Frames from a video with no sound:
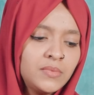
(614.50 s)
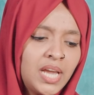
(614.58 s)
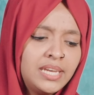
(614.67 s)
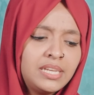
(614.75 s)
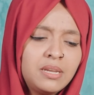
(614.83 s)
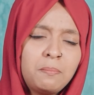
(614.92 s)

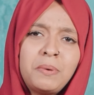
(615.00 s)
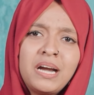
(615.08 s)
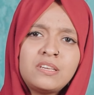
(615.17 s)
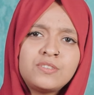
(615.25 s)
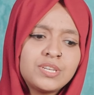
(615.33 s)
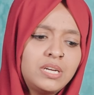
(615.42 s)
And in a
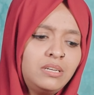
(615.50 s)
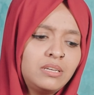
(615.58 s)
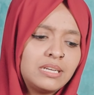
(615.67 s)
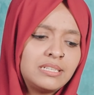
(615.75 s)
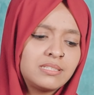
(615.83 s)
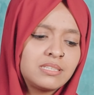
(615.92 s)
pie chart,
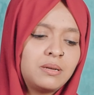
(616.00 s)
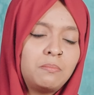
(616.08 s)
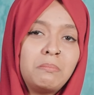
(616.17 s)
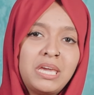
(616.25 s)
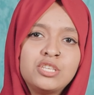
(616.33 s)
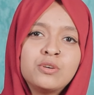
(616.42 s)
it's the
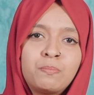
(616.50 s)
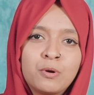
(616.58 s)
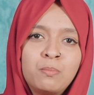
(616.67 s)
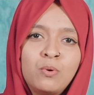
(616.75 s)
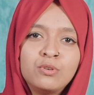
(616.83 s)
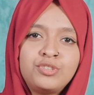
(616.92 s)
major
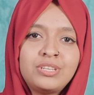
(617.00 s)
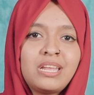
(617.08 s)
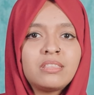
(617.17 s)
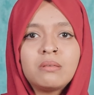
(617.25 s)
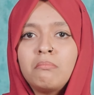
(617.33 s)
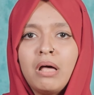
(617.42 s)
proportion
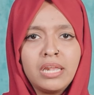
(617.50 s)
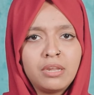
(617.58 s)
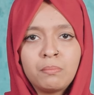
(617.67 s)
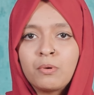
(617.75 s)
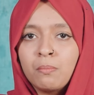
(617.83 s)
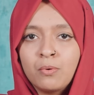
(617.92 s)
and the minor
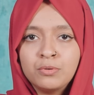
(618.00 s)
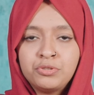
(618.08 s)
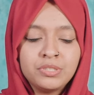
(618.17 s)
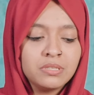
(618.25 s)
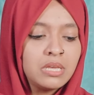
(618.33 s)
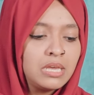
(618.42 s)

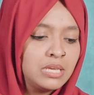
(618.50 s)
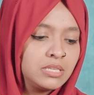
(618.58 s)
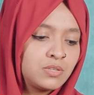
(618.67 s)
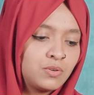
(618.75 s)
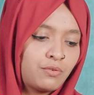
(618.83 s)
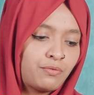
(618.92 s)
proportion.
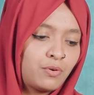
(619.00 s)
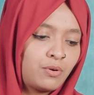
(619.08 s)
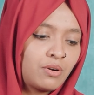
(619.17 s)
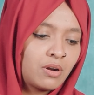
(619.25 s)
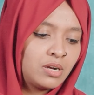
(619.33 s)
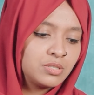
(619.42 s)
So for
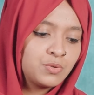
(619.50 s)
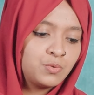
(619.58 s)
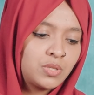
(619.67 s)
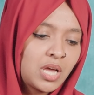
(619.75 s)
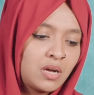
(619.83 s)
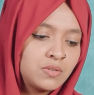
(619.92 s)

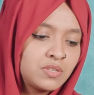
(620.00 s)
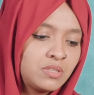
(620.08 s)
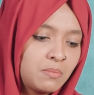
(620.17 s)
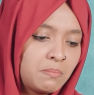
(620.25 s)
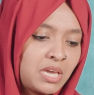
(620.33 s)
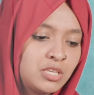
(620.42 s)
2000,
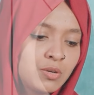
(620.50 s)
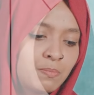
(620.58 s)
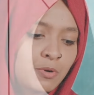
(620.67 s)
the major